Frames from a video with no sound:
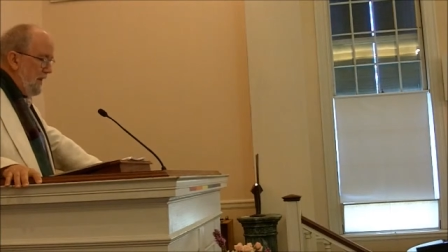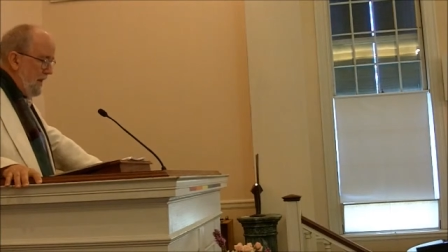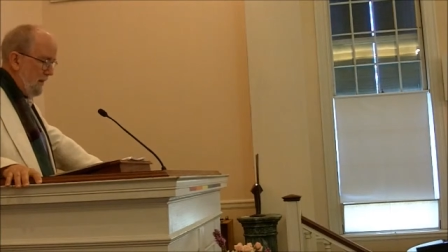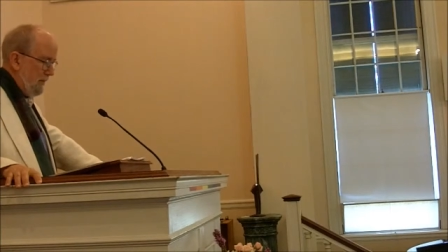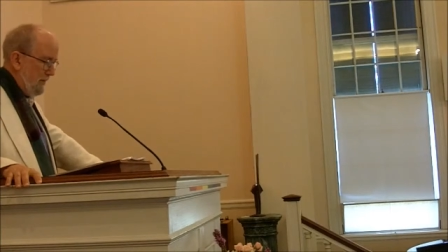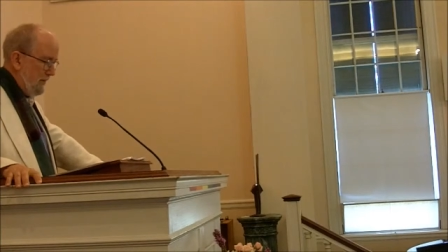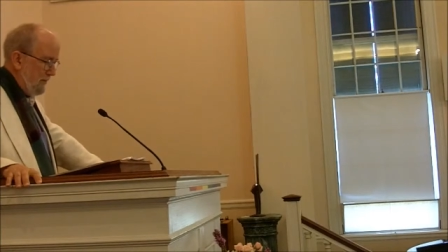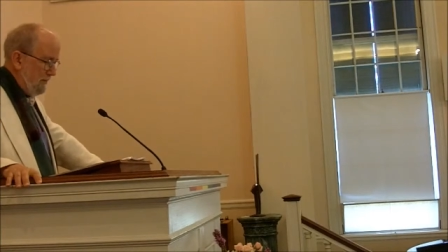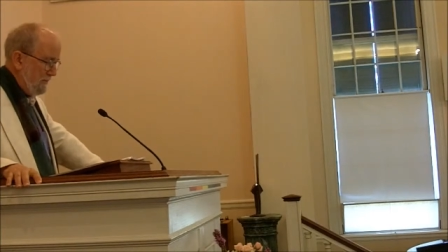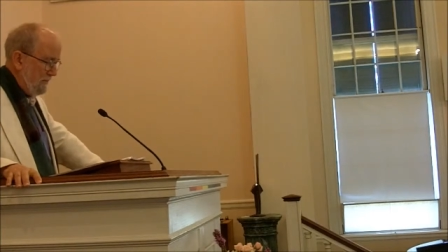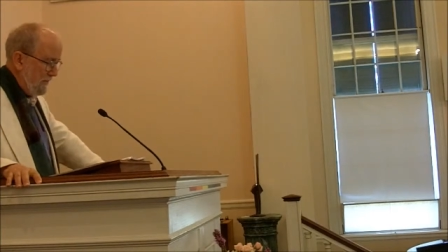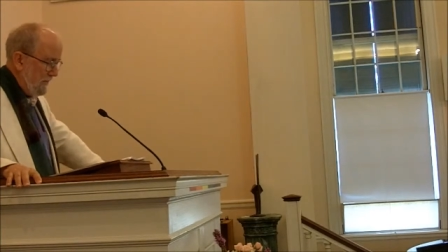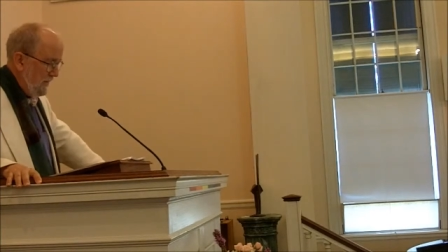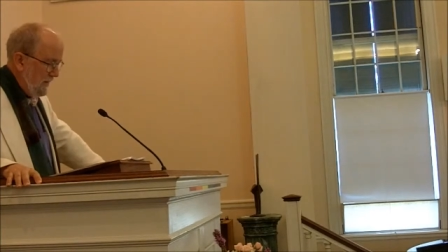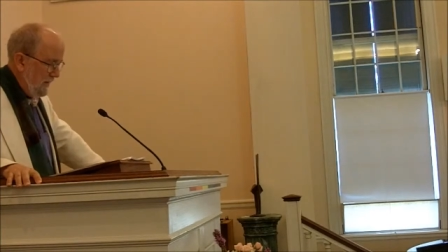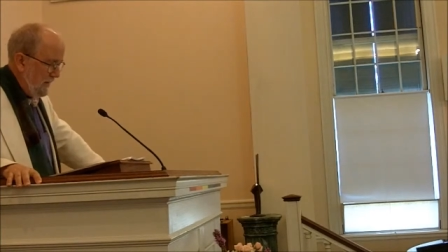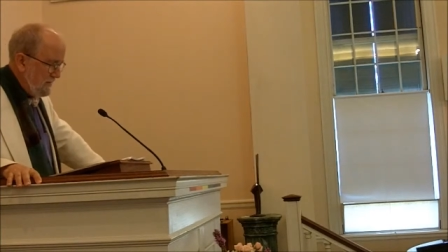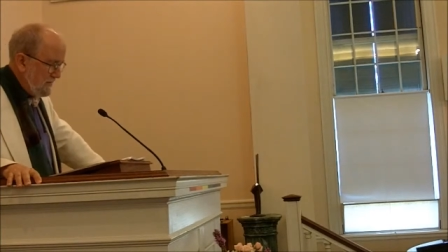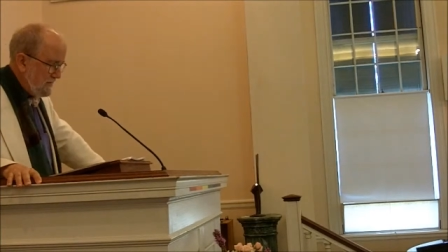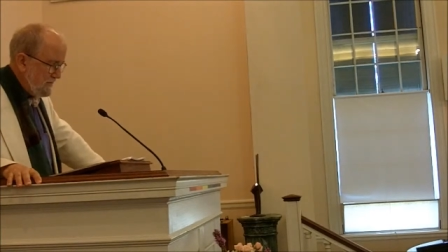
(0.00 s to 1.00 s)
Cabot
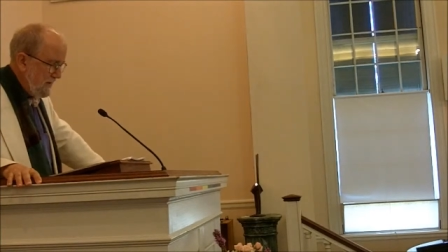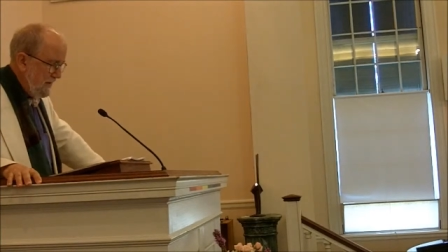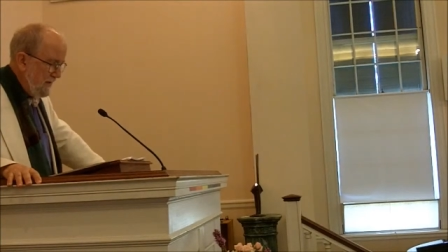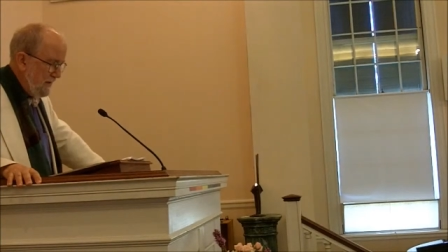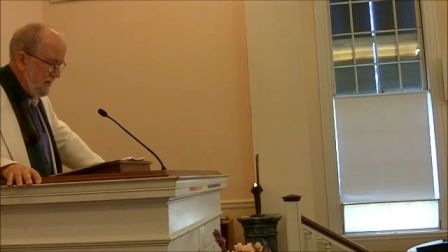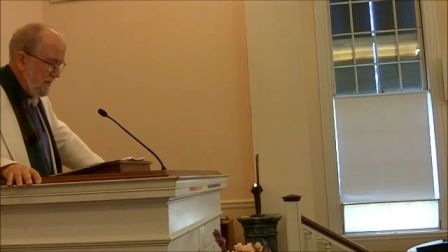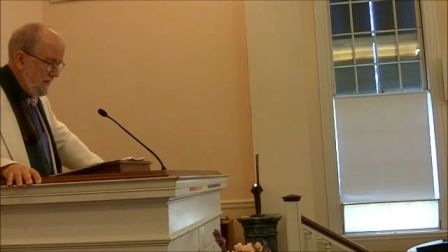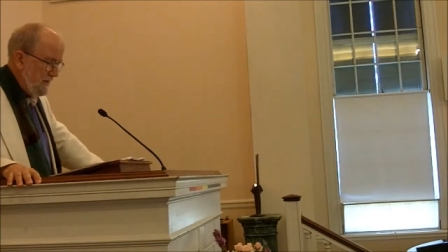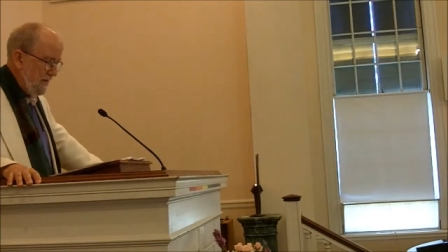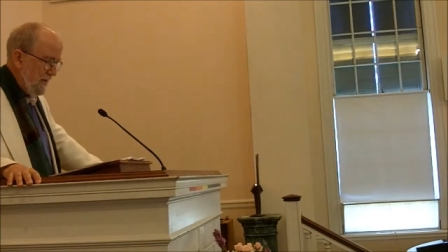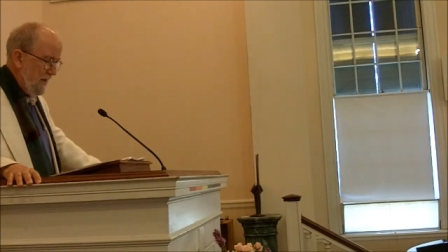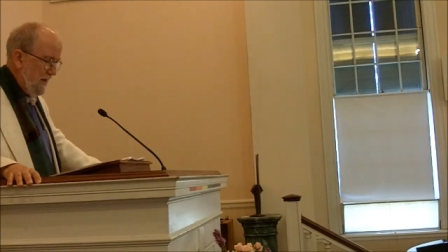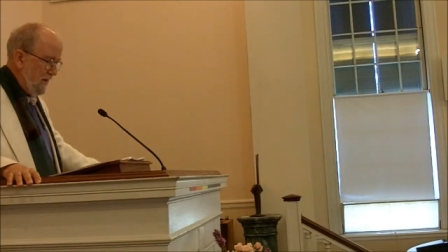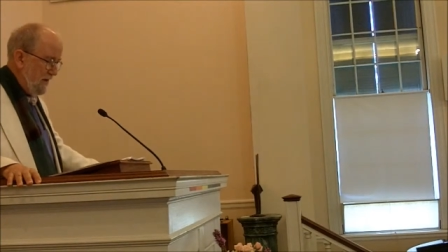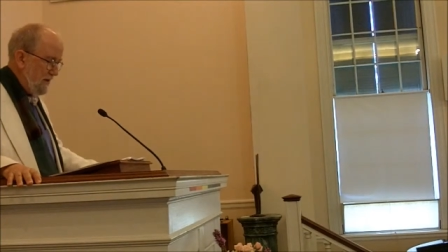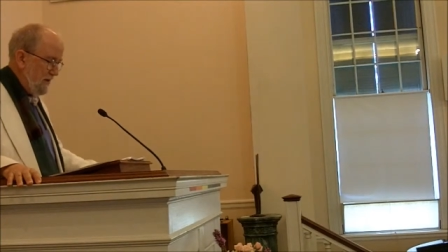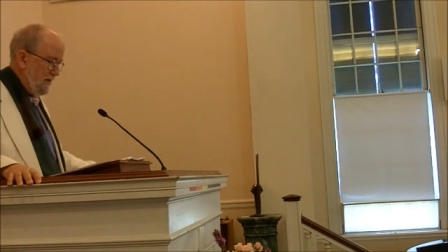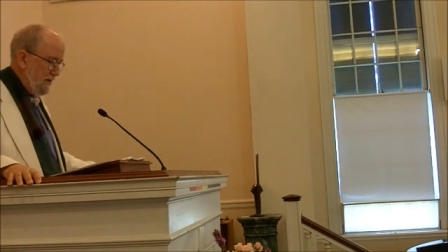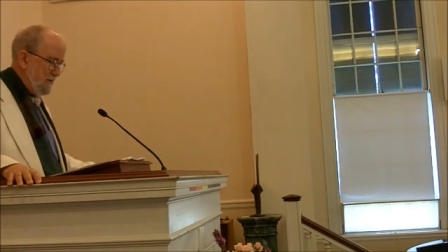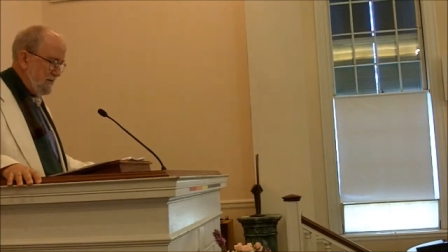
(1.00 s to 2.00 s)
had sailed the
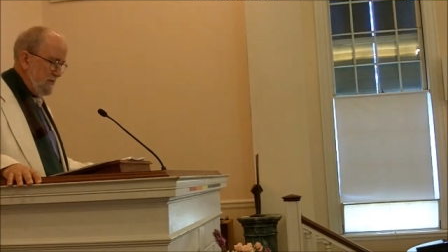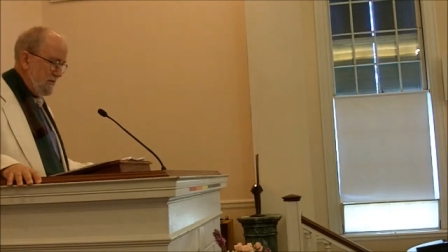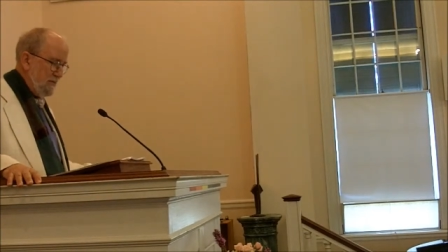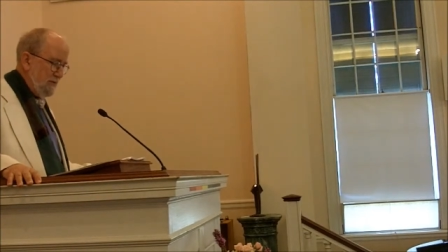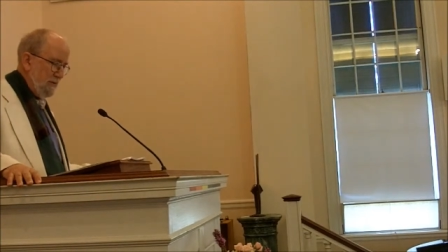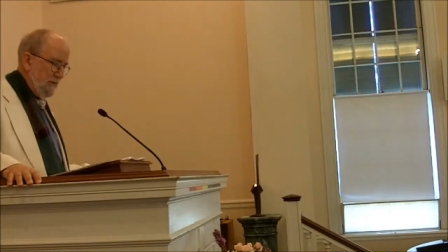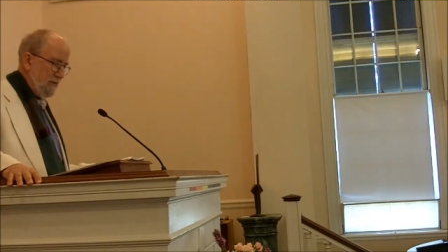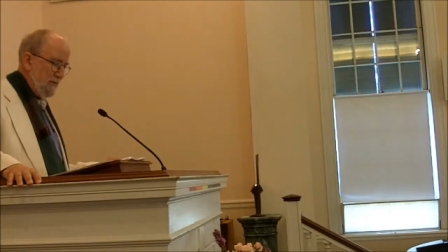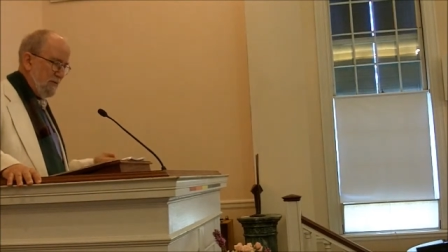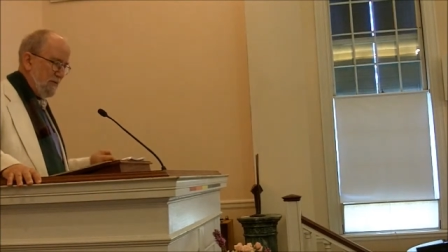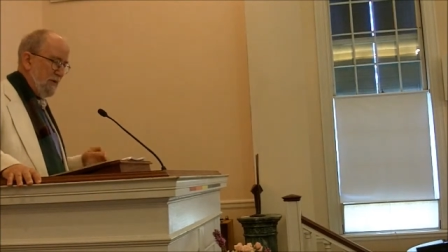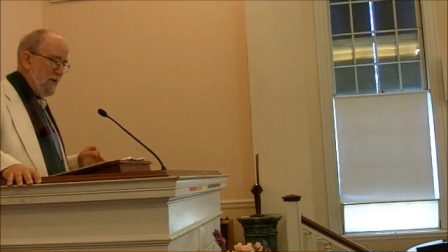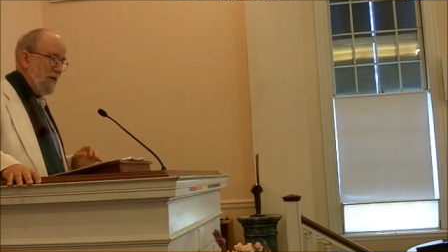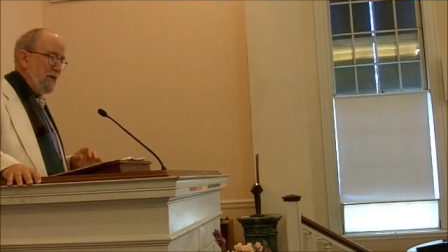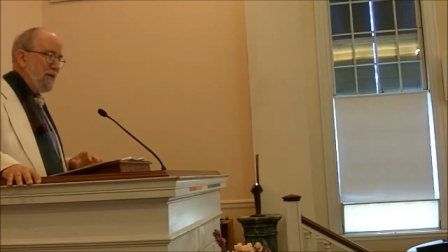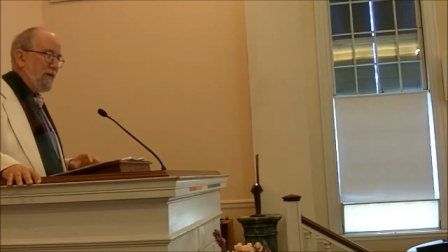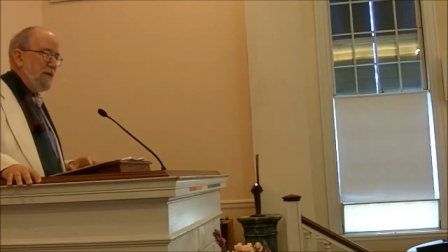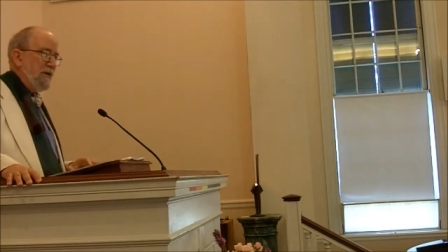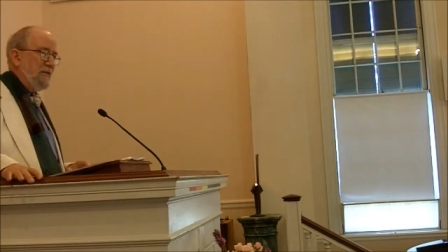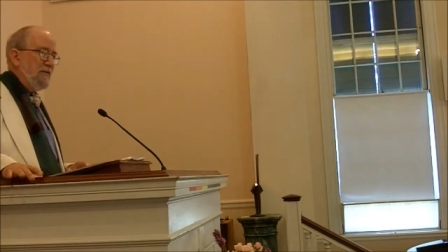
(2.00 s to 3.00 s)
Atlantic coast of North
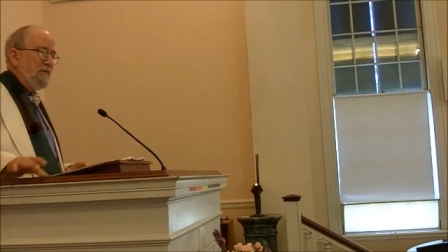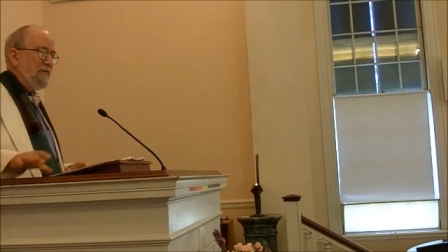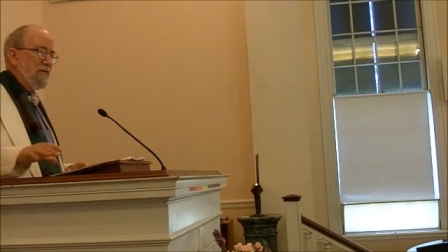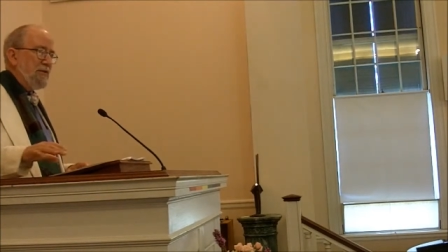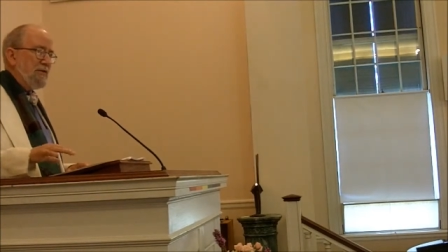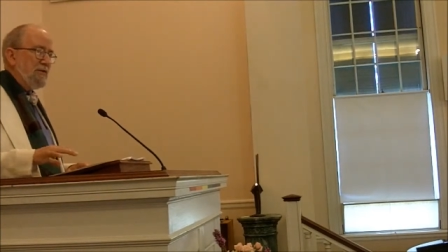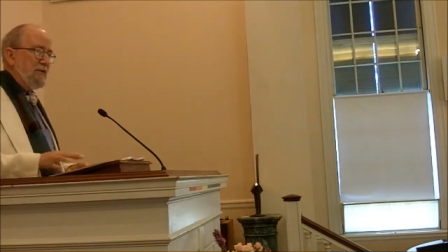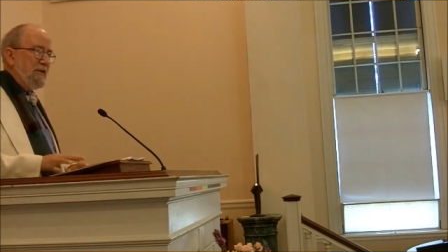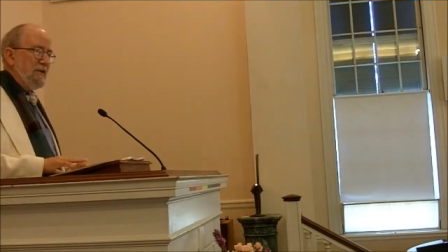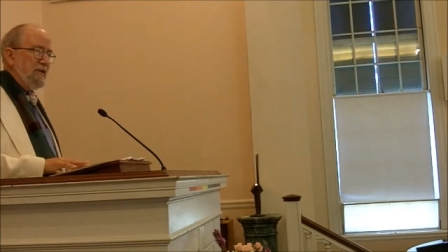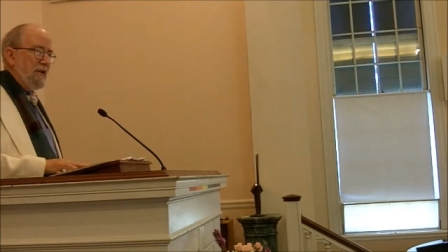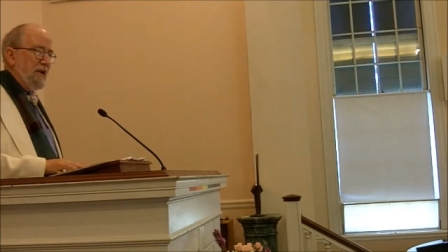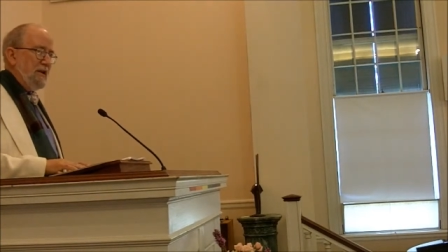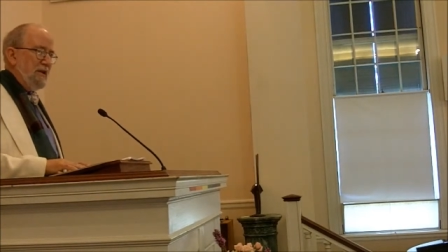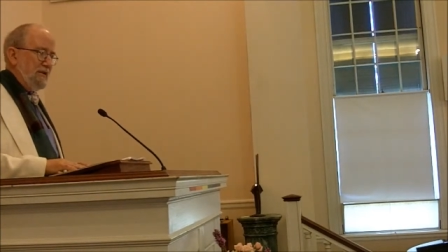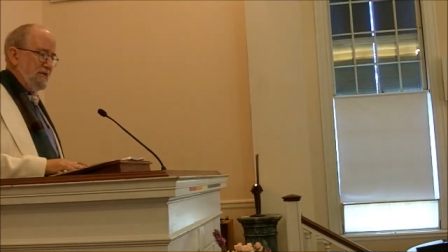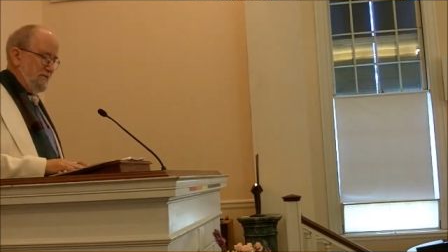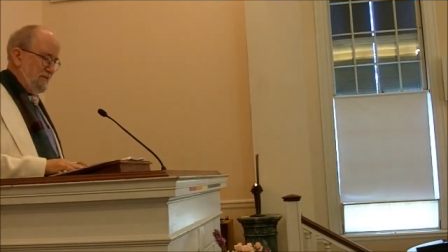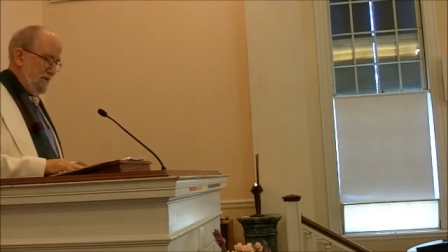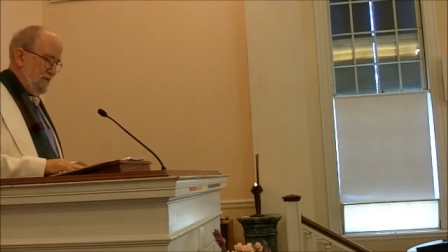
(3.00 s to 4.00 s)
America in
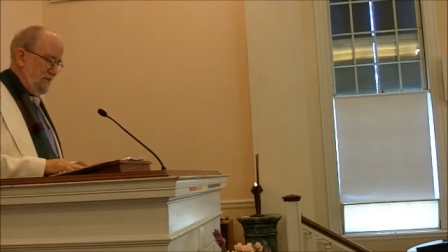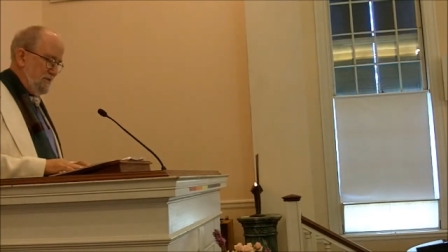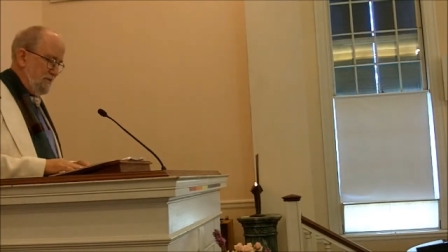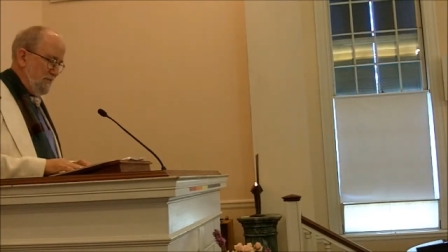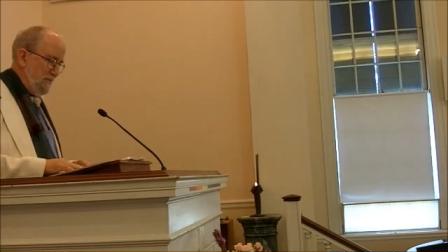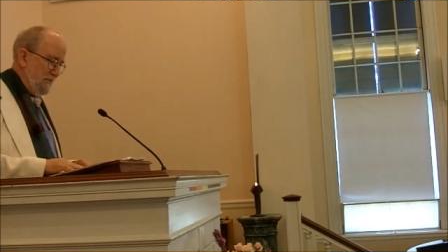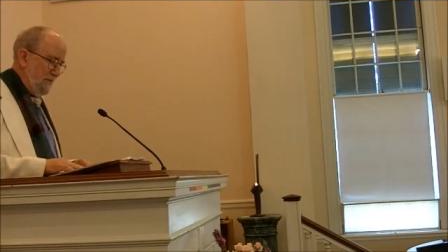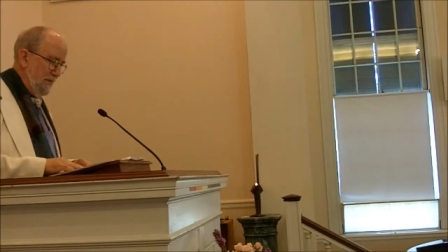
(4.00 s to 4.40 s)
1496